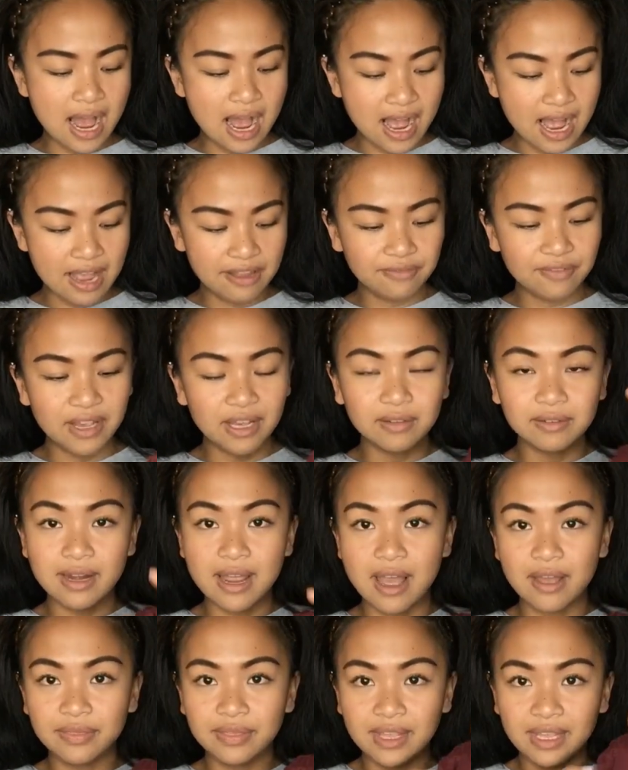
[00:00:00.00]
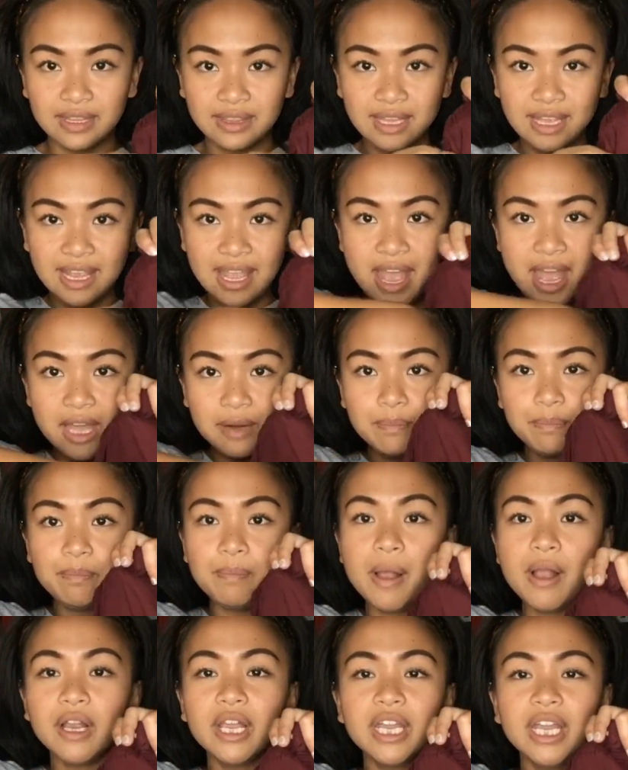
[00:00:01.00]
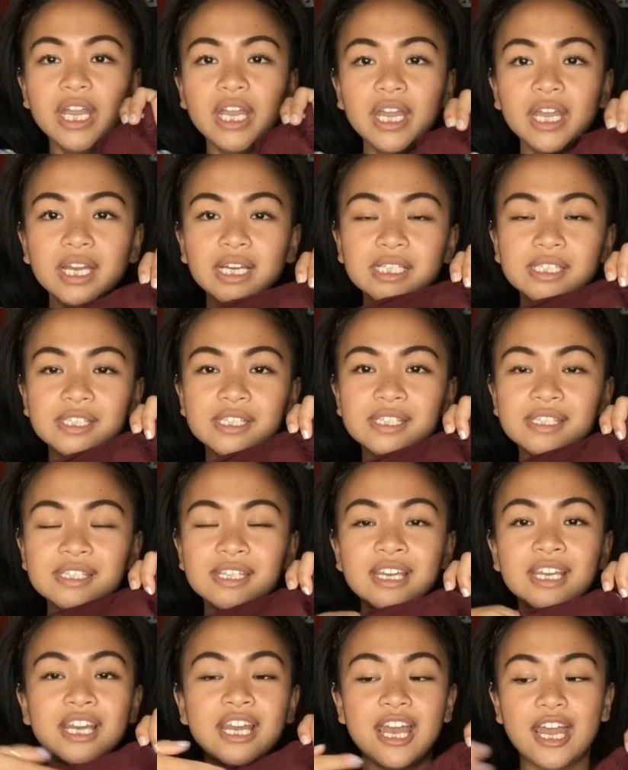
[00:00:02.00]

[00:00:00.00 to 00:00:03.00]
I found out that they had pockets,